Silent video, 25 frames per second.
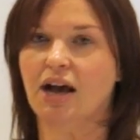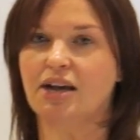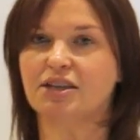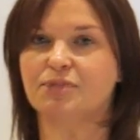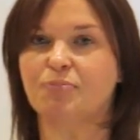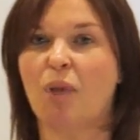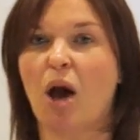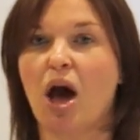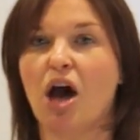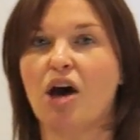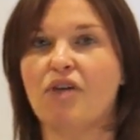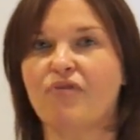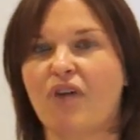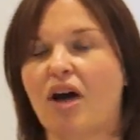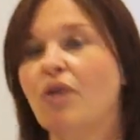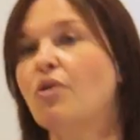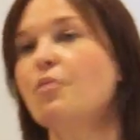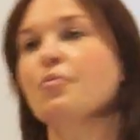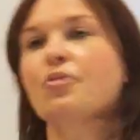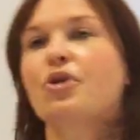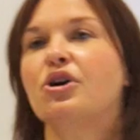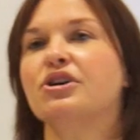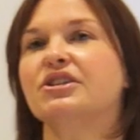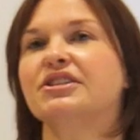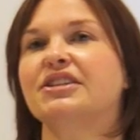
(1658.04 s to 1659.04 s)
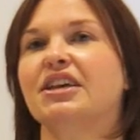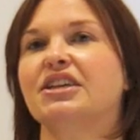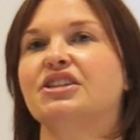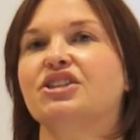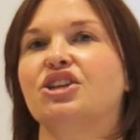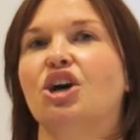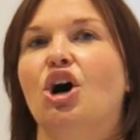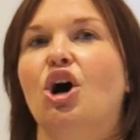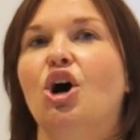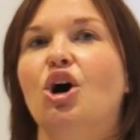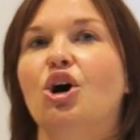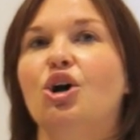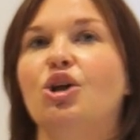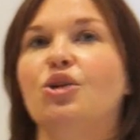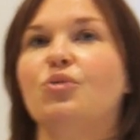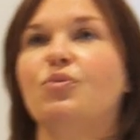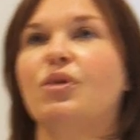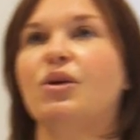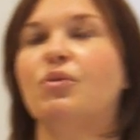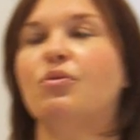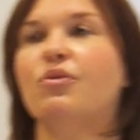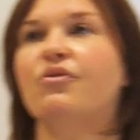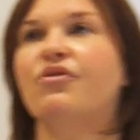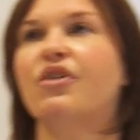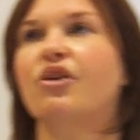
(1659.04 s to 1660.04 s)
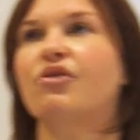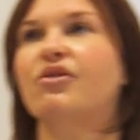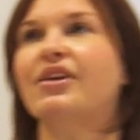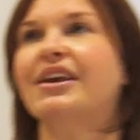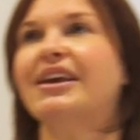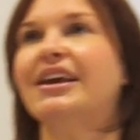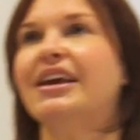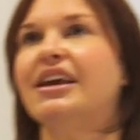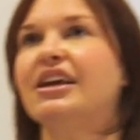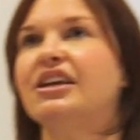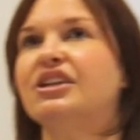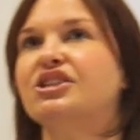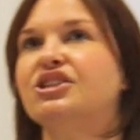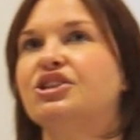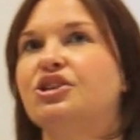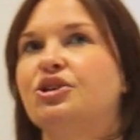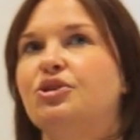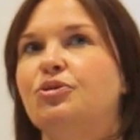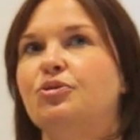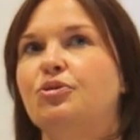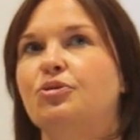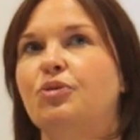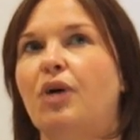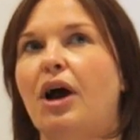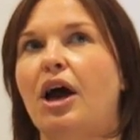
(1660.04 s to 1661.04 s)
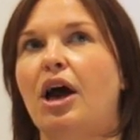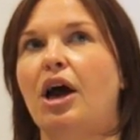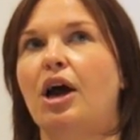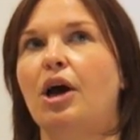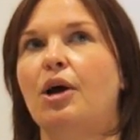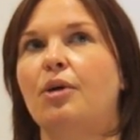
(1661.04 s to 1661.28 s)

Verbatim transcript: As part of our process at Hull, we were very keen to